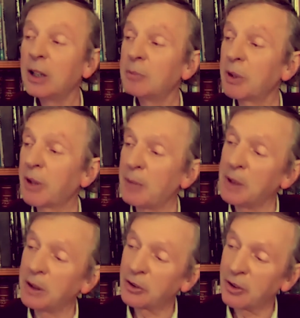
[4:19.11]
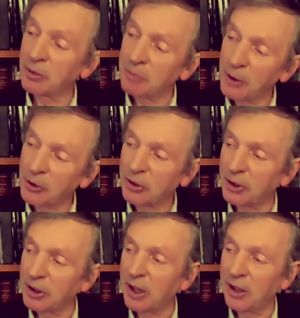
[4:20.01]
But that means that most of
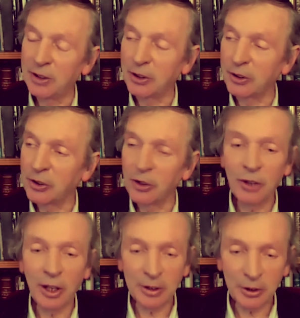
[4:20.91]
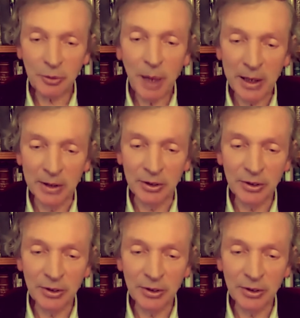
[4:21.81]
inheritance is unexplained,